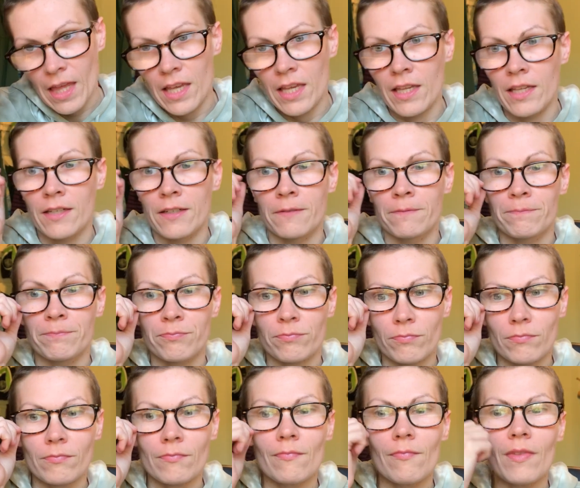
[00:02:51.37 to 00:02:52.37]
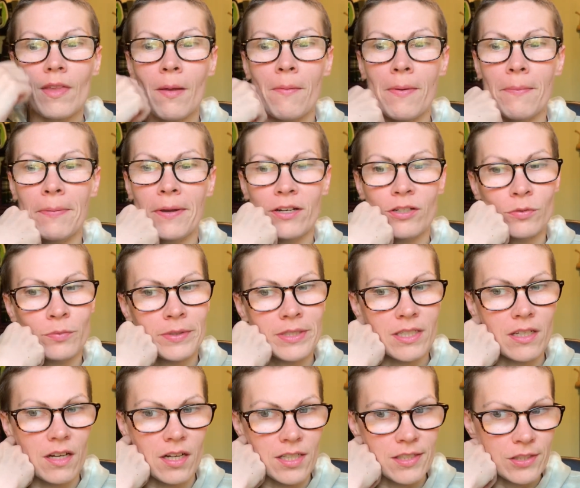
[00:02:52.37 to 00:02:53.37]
and my parents went to
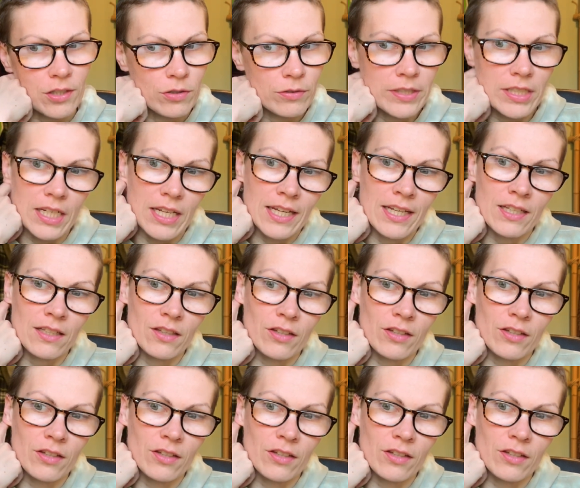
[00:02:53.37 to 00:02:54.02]
Costco today